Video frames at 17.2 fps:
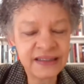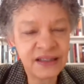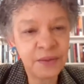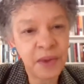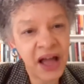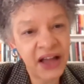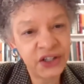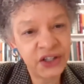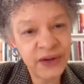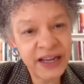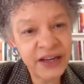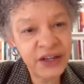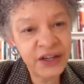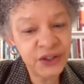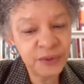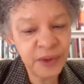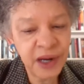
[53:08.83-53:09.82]
The
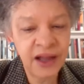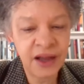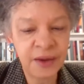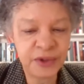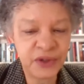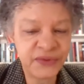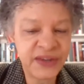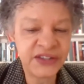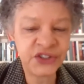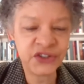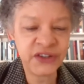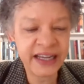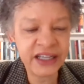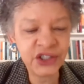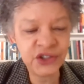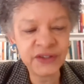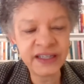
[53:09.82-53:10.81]
moderator, Professor
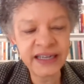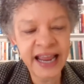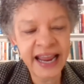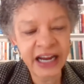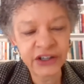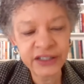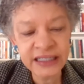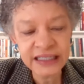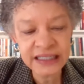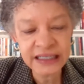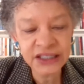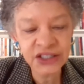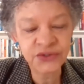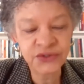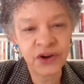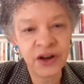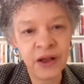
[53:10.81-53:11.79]
Adrienne Harris,
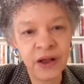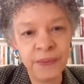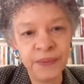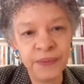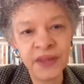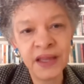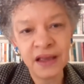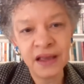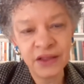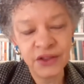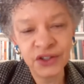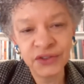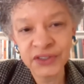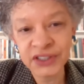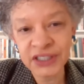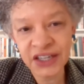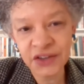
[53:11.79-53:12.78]
is from the
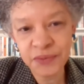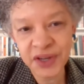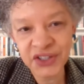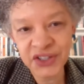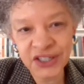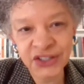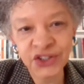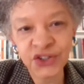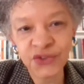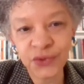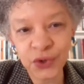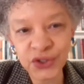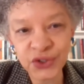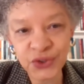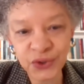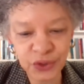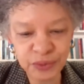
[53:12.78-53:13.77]
University of Michigan's Ford
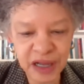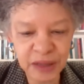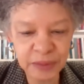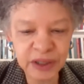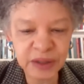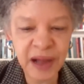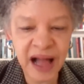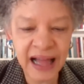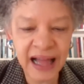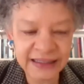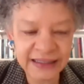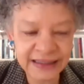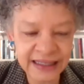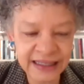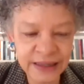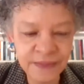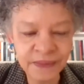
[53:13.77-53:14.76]
School of Public
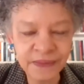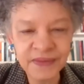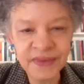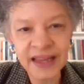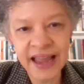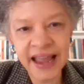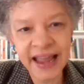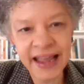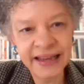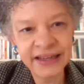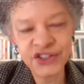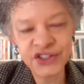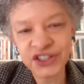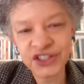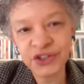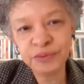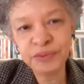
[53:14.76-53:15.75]
Policy, and
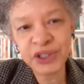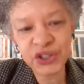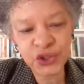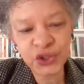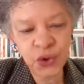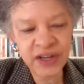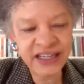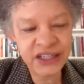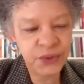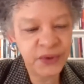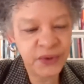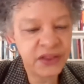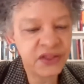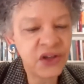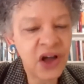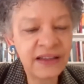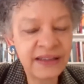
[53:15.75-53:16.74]
she'll be joined with
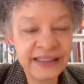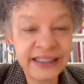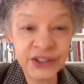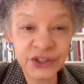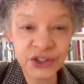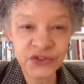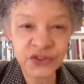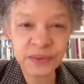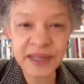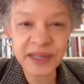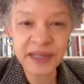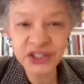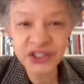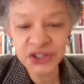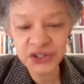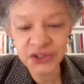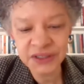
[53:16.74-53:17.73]
thought leaders from
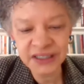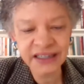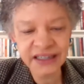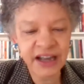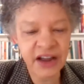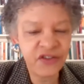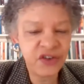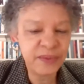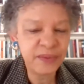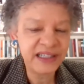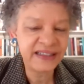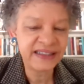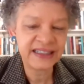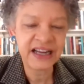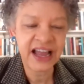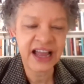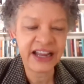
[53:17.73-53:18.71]
industry, government,
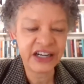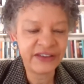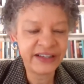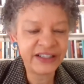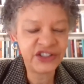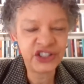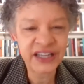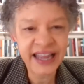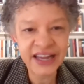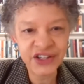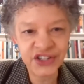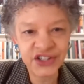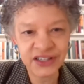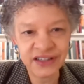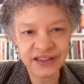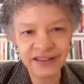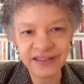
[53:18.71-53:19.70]
and higher
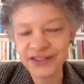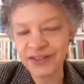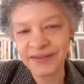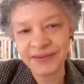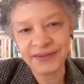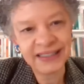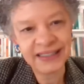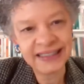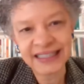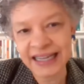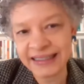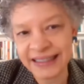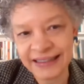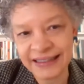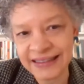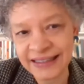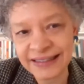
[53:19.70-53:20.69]
education,
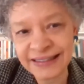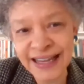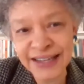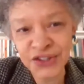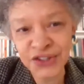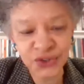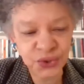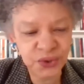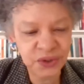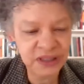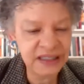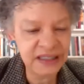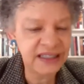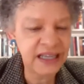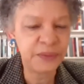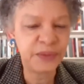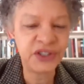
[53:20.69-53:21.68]
discussing success
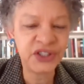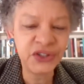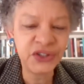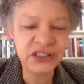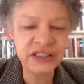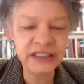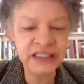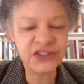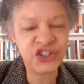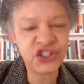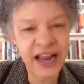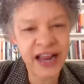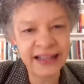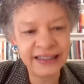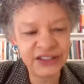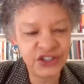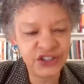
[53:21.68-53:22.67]
stories, opportunities,
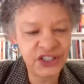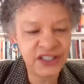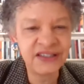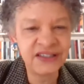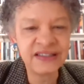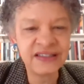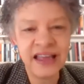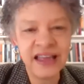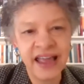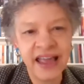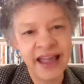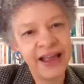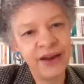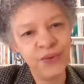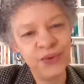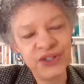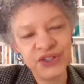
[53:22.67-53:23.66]
challenges,
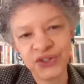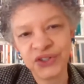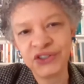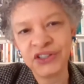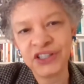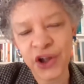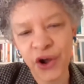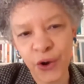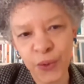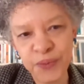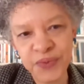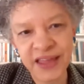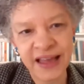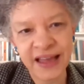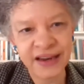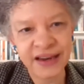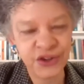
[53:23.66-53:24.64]
and we certainly hope
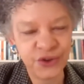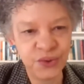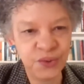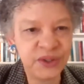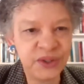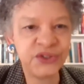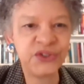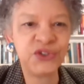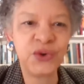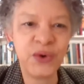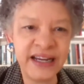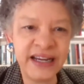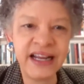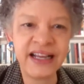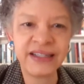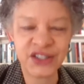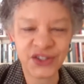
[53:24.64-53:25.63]
that you will
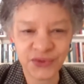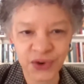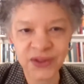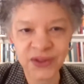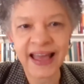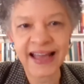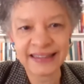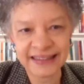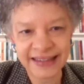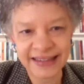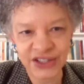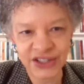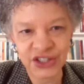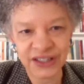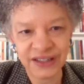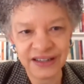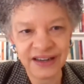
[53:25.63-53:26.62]
join us for that
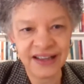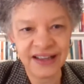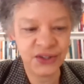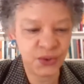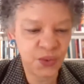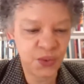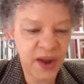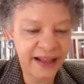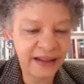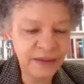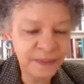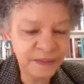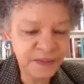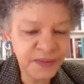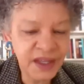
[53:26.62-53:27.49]
session as well.